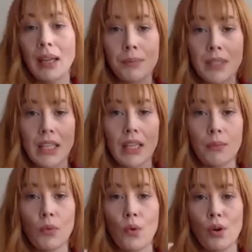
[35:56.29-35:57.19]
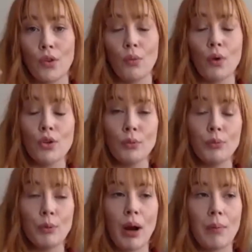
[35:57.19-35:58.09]
team or the wardrobe
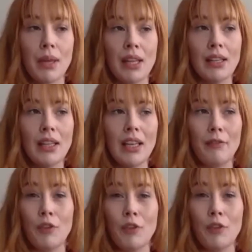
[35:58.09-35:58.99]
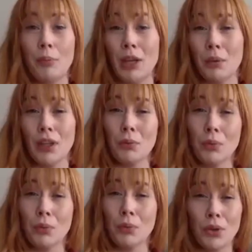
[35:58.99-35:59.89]
department, if they're being really rude or they have an